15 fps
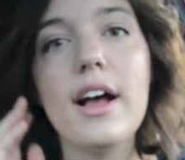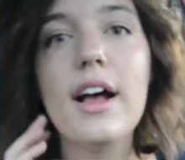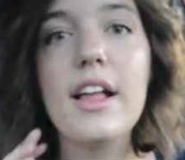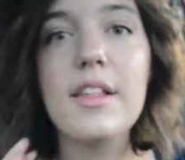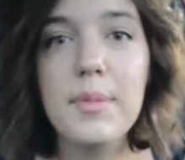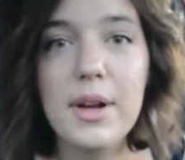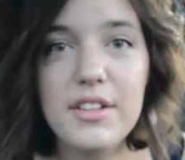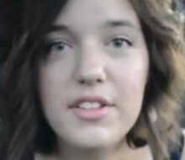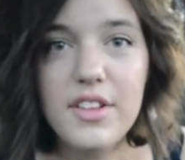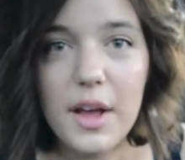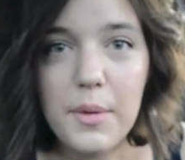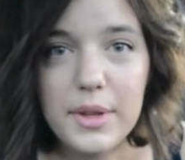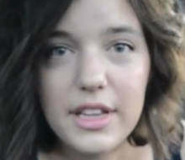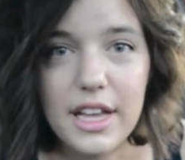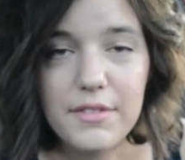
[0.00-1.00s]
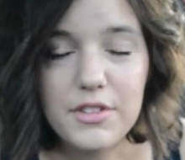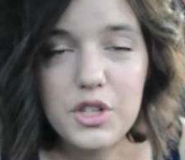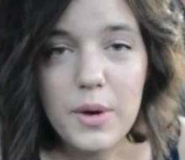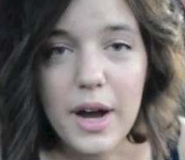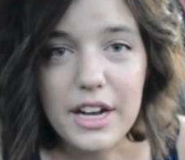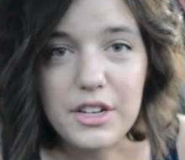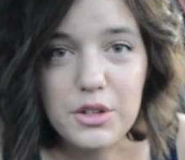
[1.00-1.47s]
As much as I would love to,
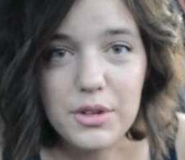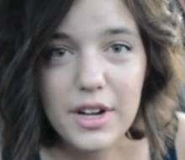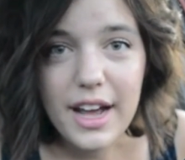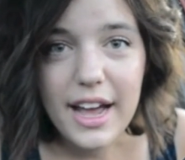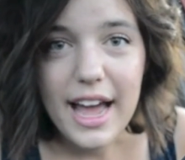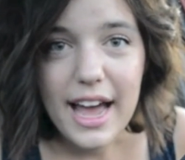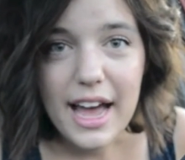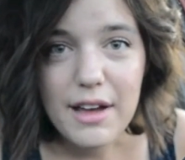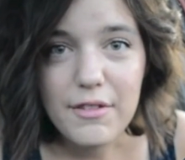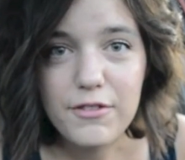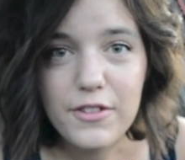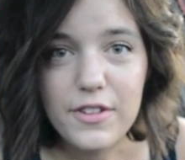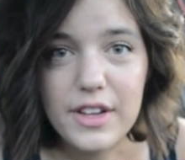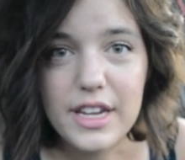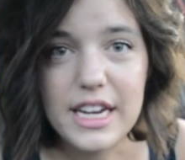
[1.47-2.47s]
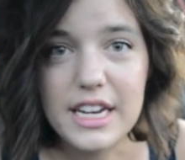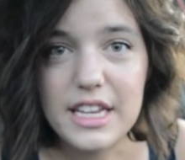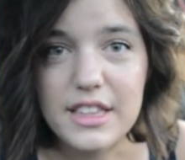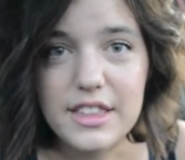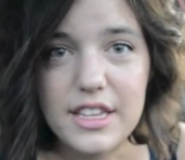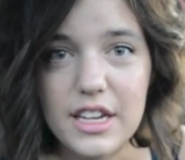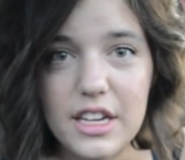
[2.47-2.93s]
I do not have
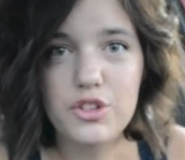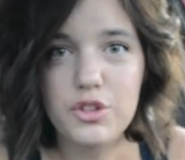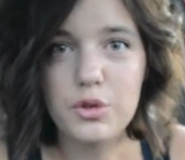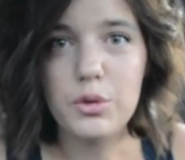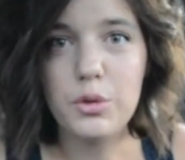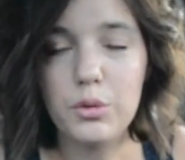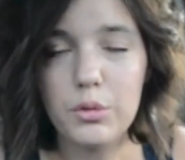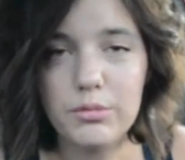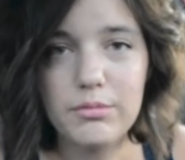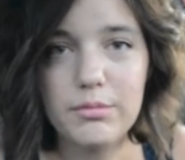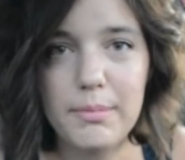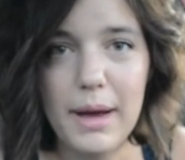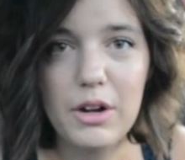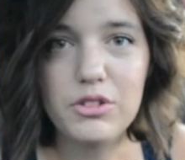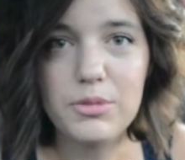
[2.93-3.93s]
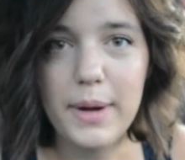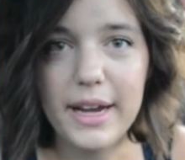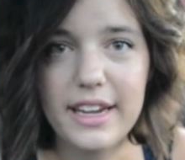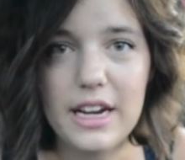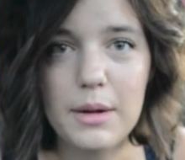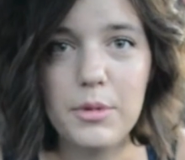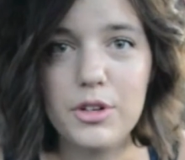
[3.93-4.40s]
anything to mount my
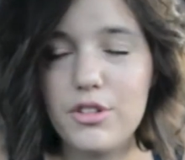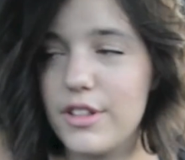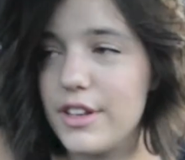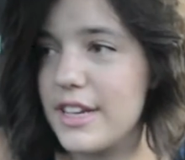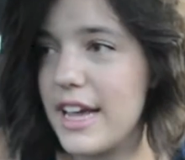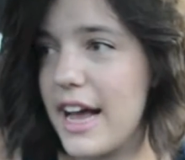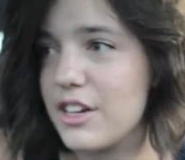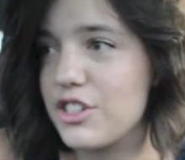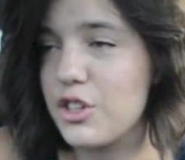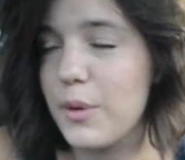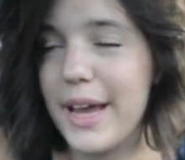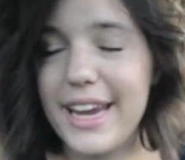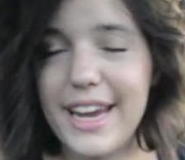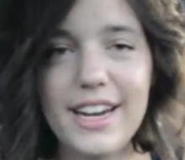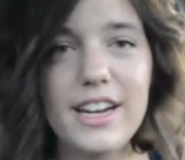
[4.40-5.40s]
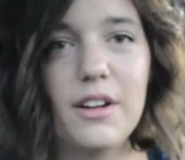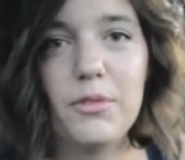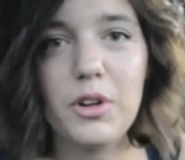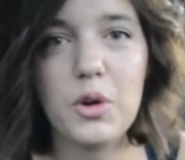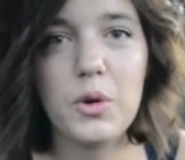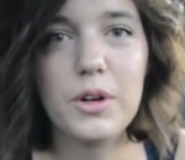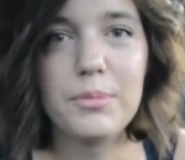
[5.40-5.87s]
camera to the dash, so I cannot
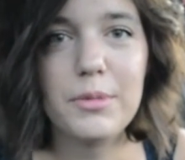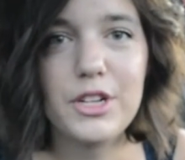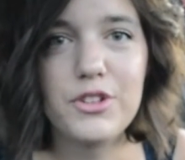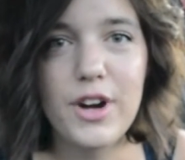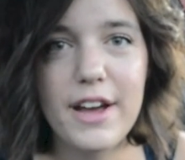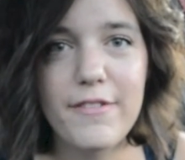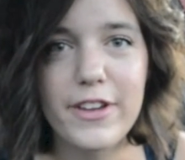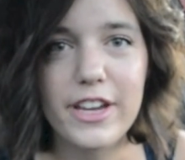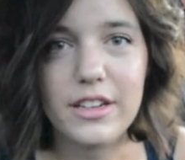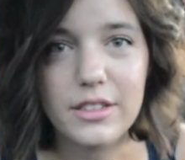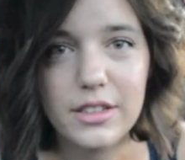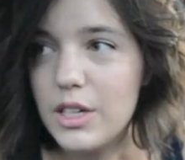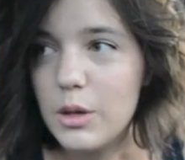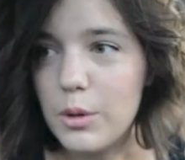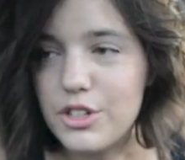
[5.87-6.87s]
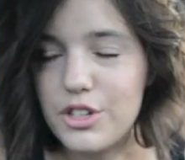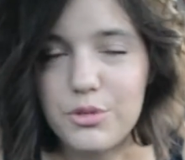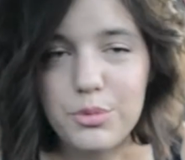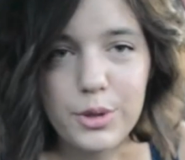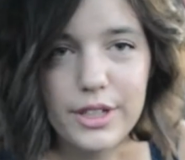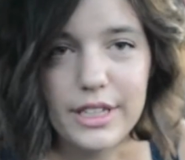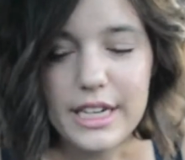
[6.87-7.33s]
record me driving, which is
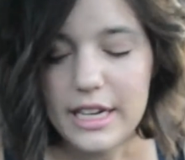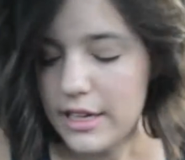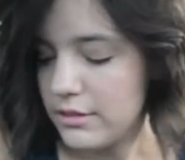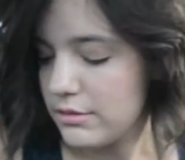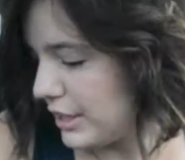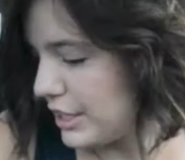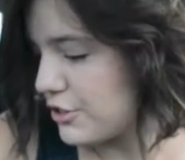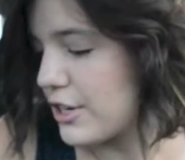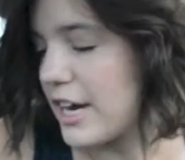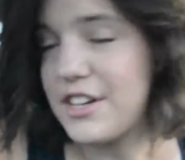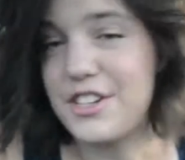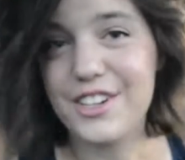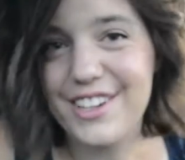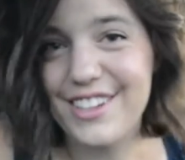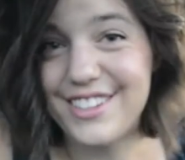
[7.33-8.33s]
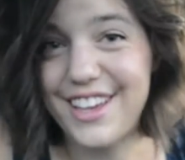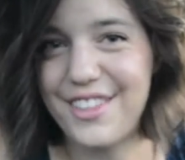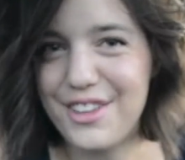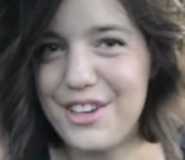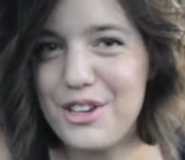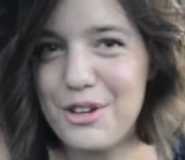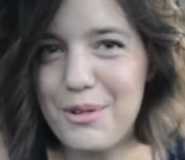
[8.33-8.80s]
really tragic because I
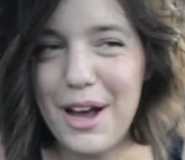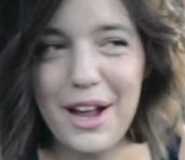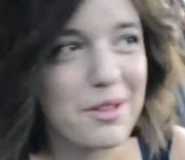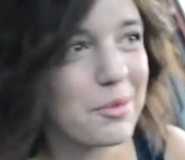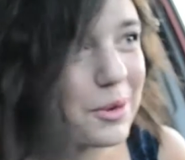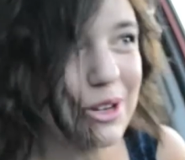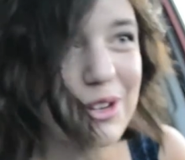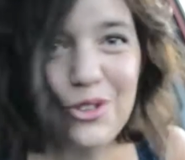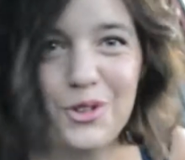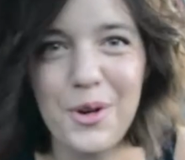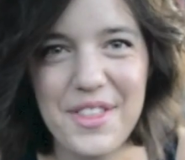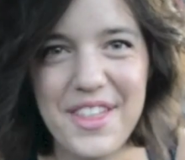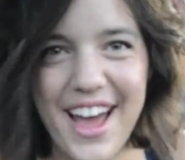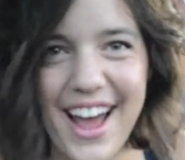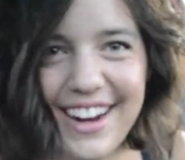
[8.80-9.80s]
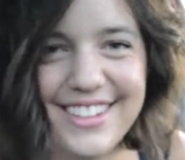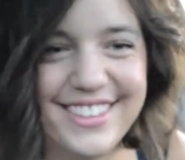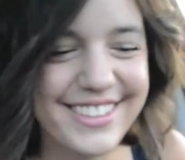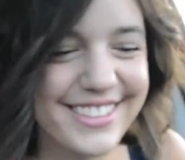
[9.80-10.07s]
think you guys would enjoy that.